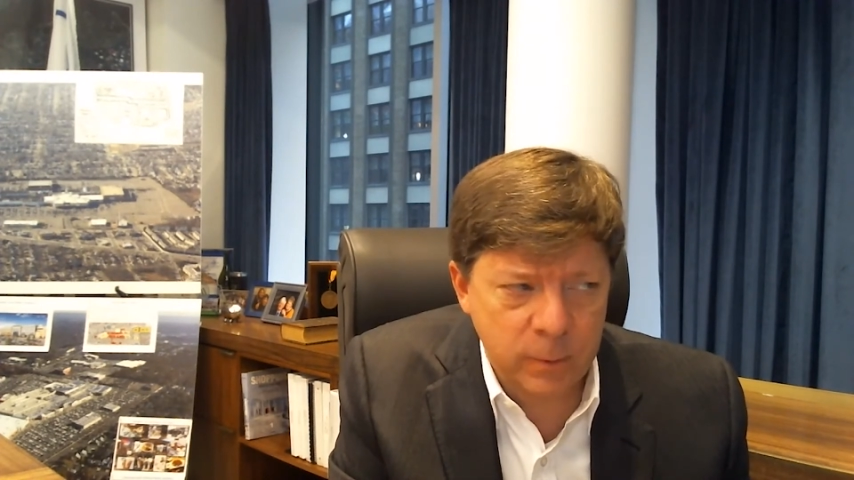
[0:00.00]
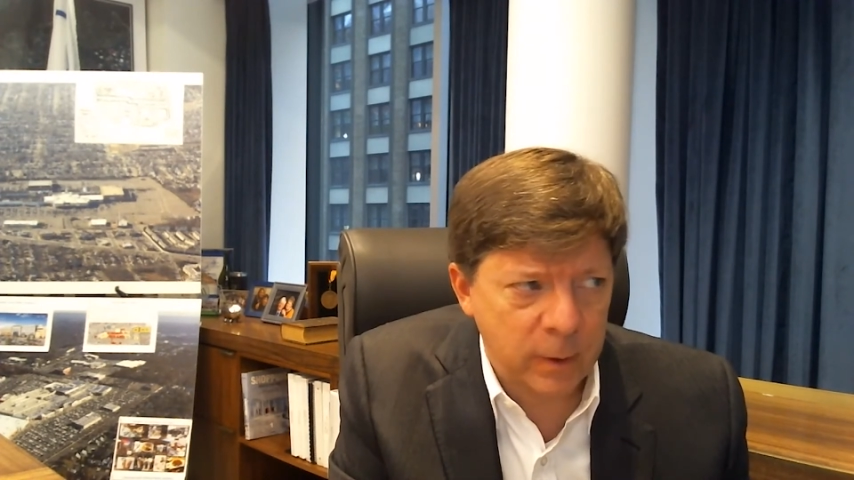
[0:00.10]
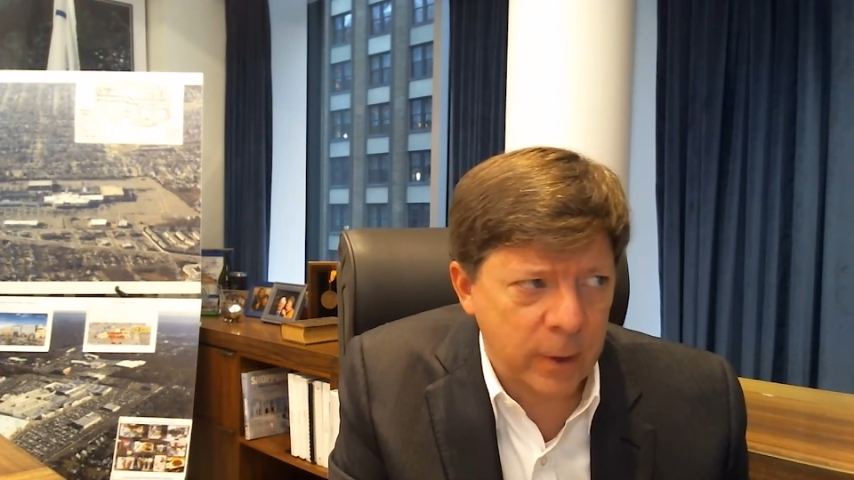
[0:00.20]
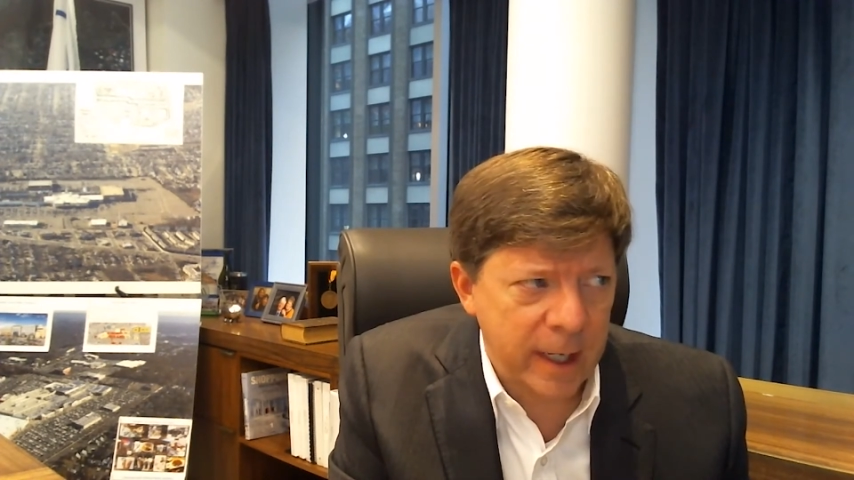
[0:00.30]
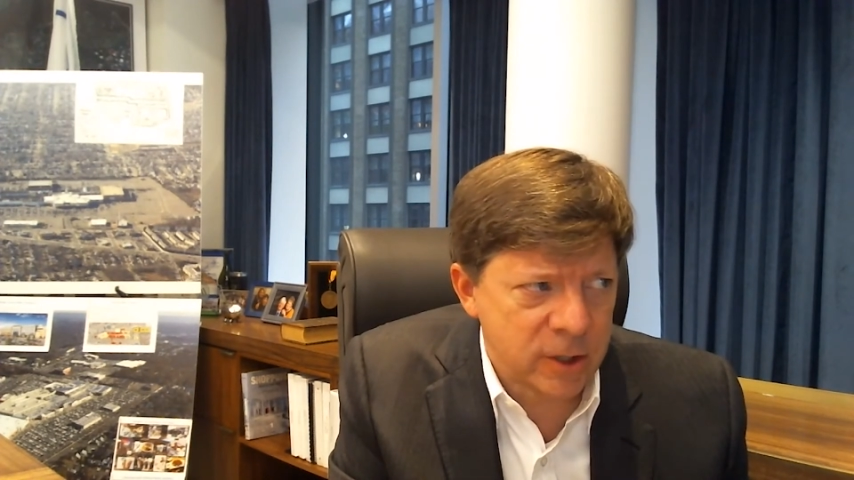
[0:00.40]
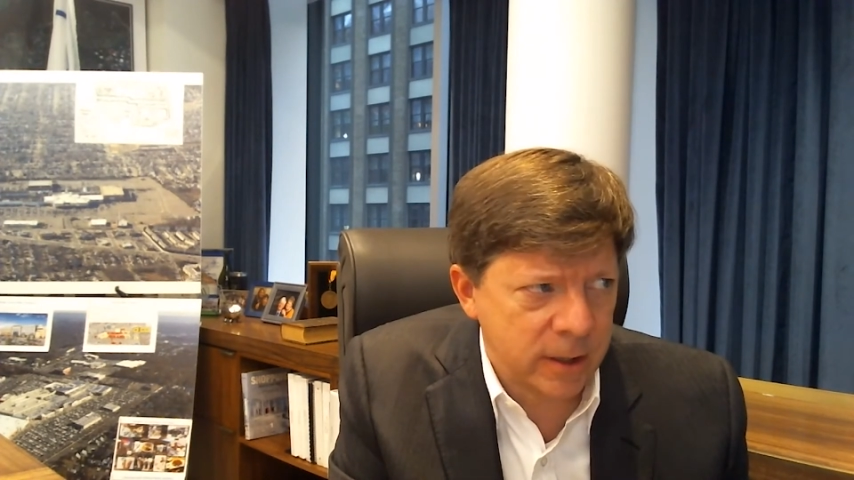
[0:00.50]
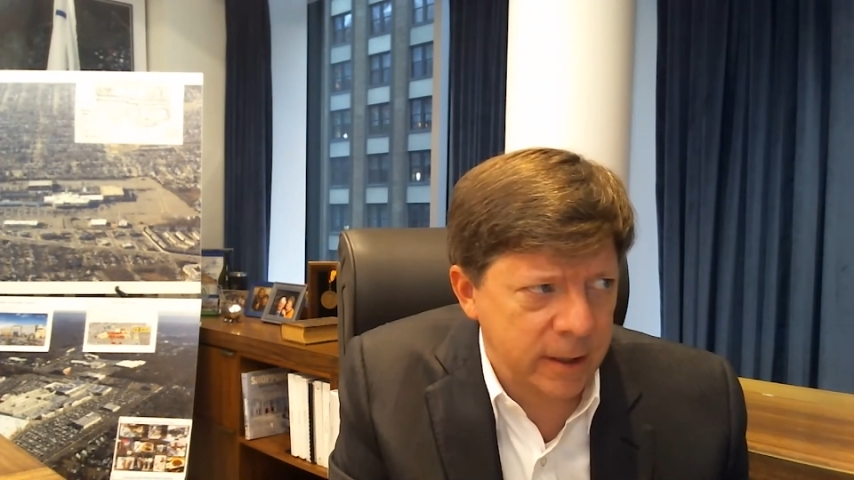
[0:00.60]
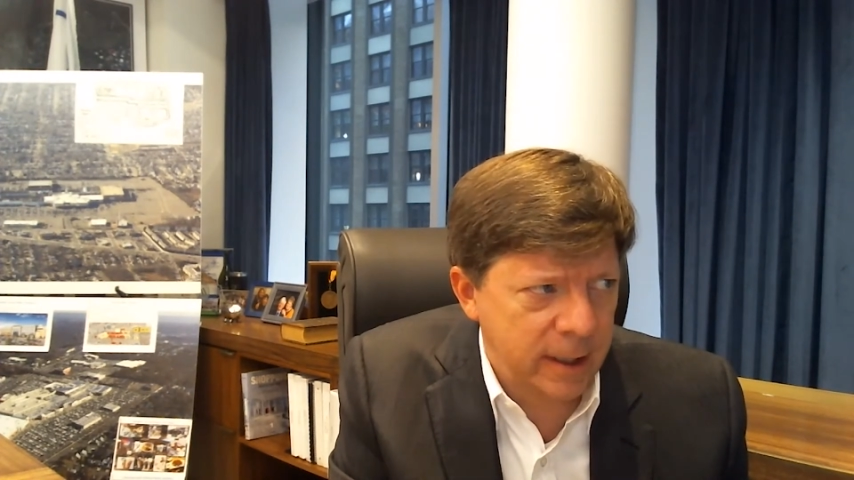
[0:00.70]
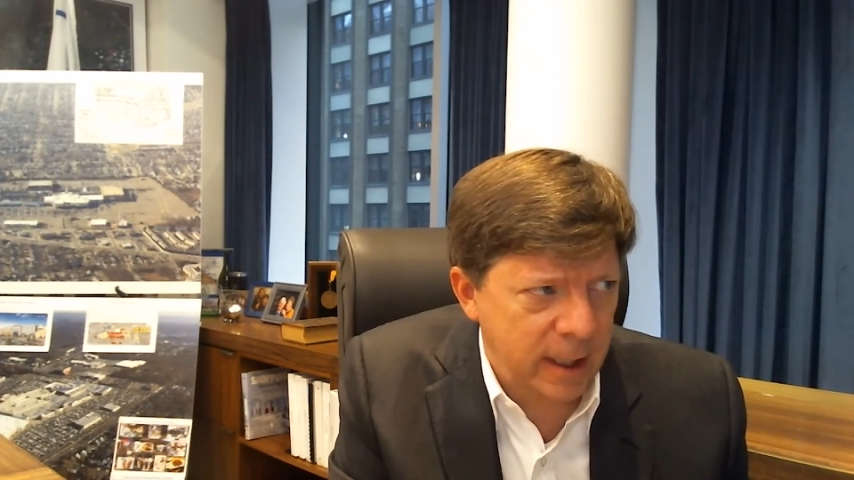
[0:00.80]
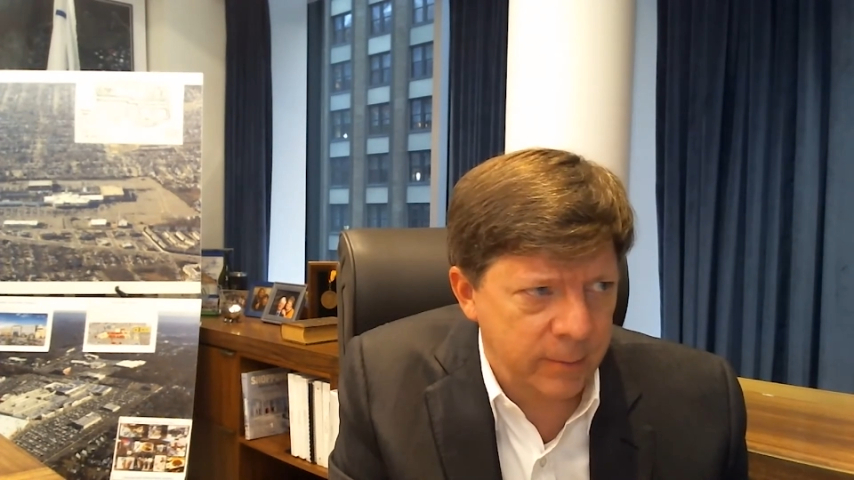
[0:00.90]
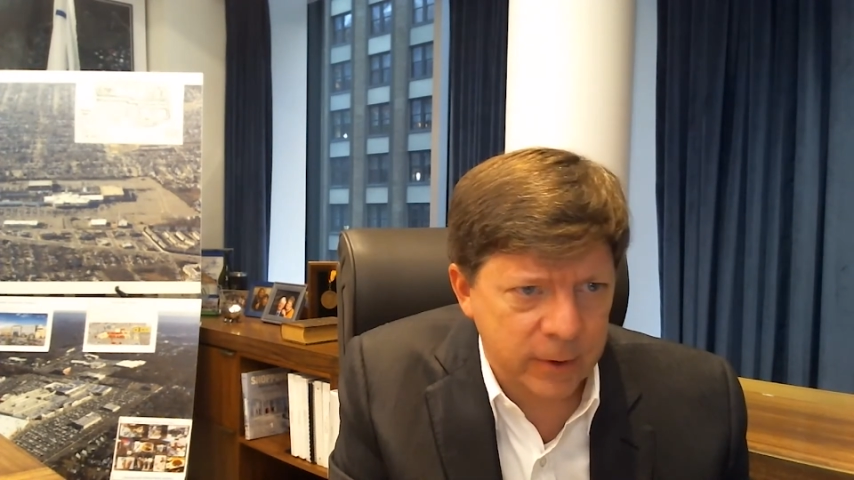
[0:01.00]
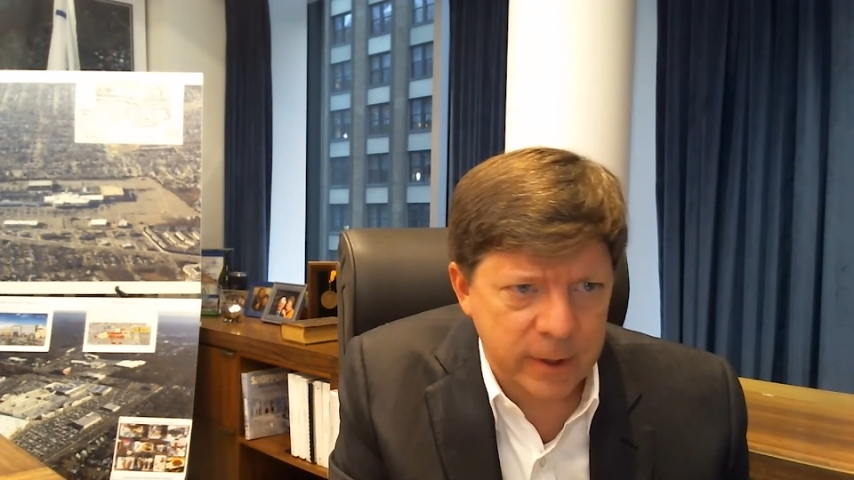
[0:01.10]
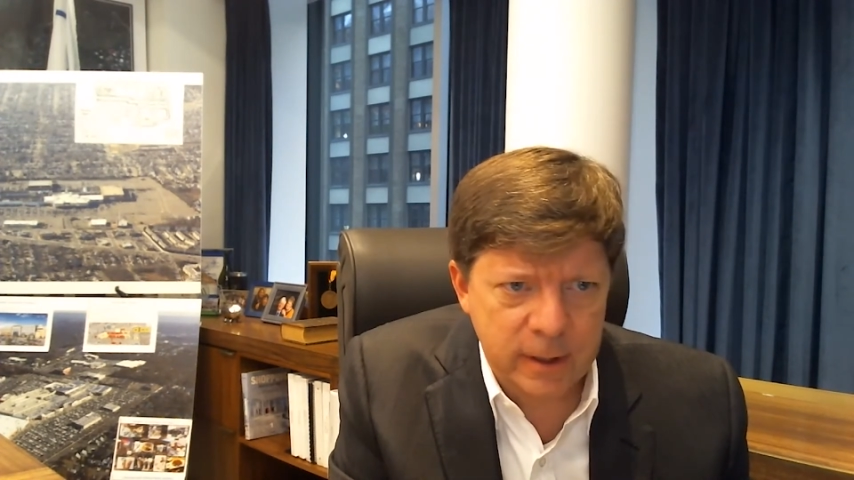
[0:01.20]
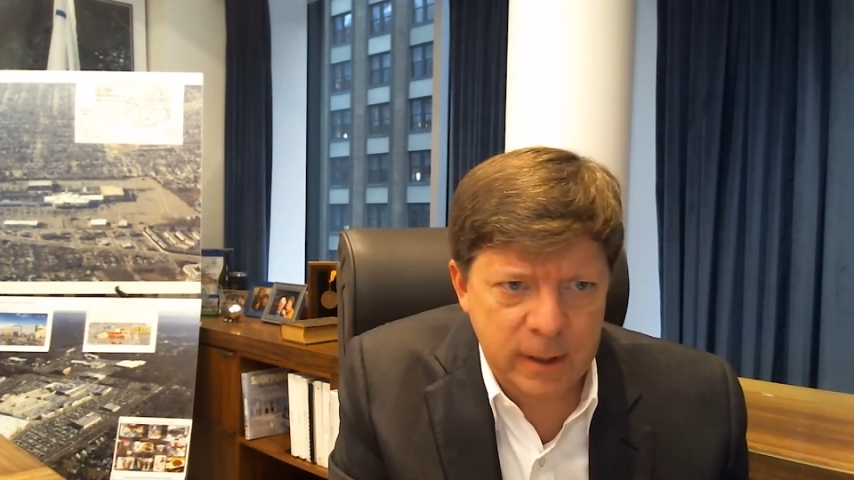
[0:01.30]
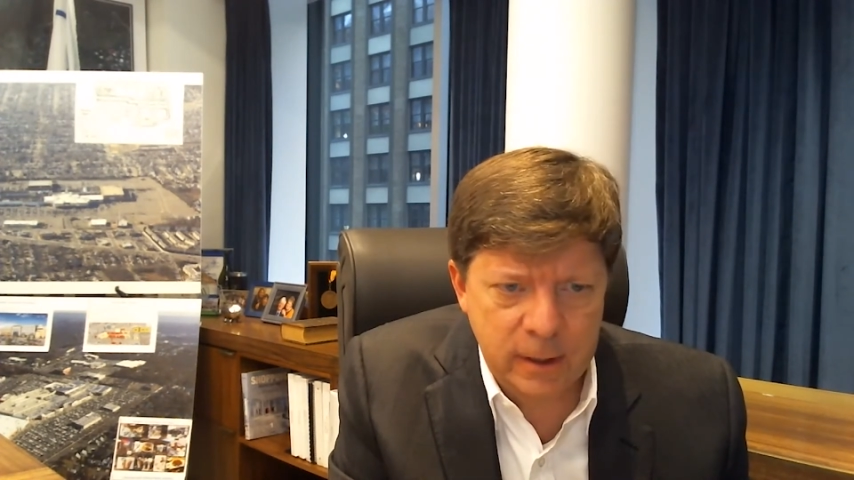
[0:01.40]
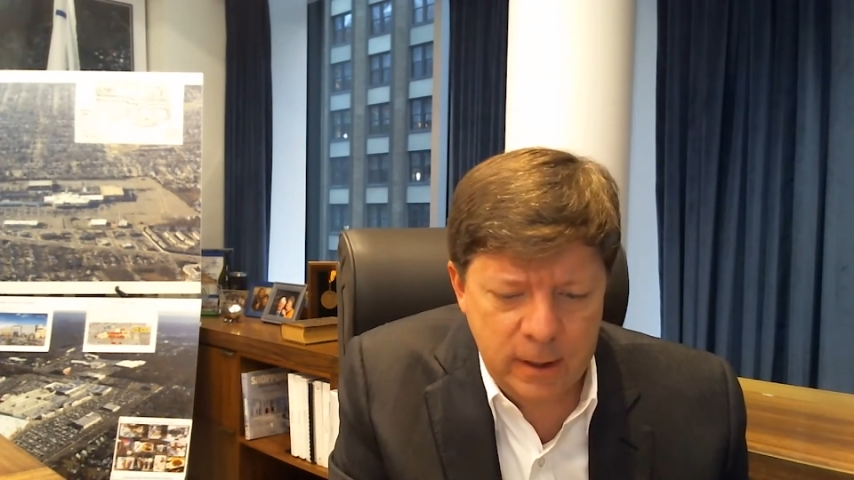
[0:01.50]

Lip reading: We were actually able to